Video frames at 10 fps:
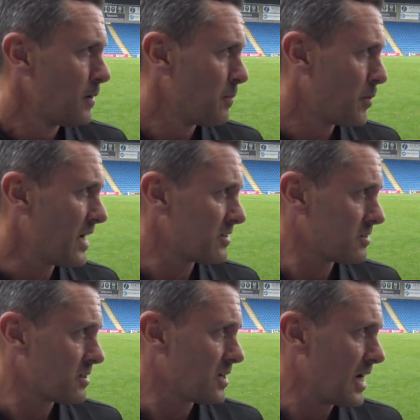
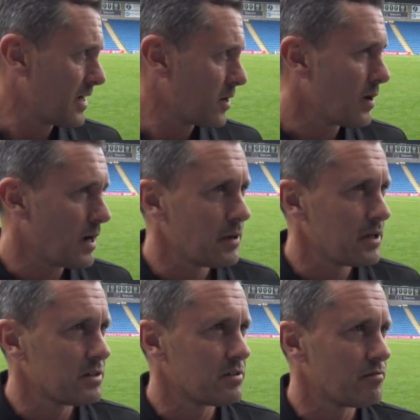that's kind of quite
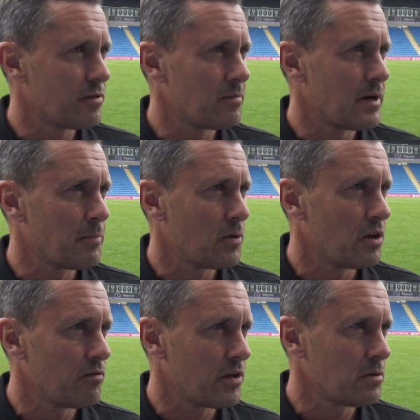pleasing from my
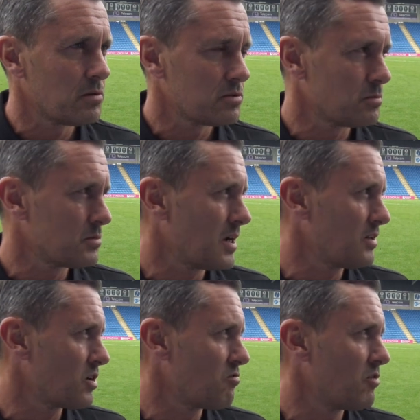point of view.
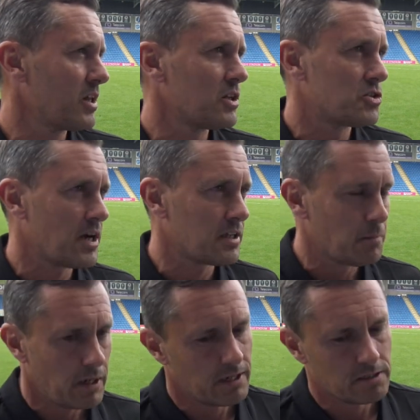Sometimes it can really drag. The
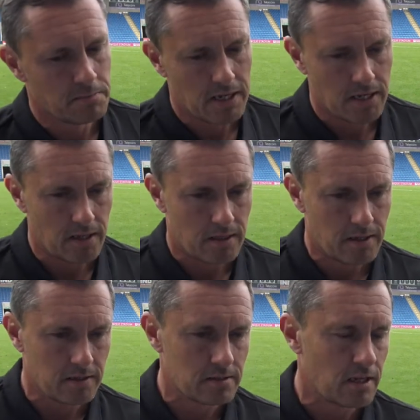players might
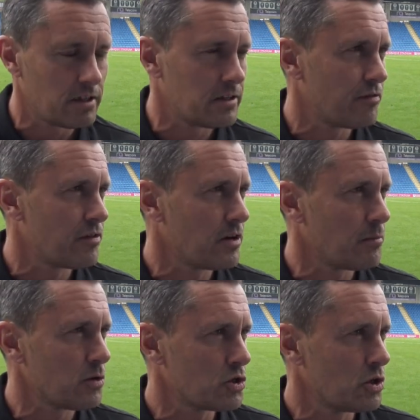think slightly different,
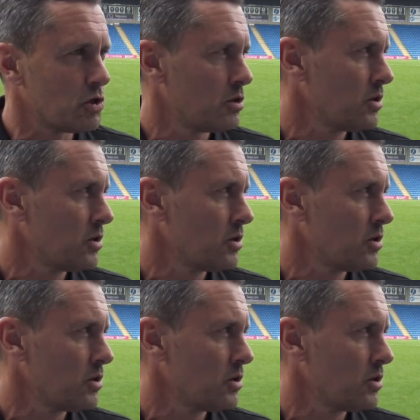I'm not sure.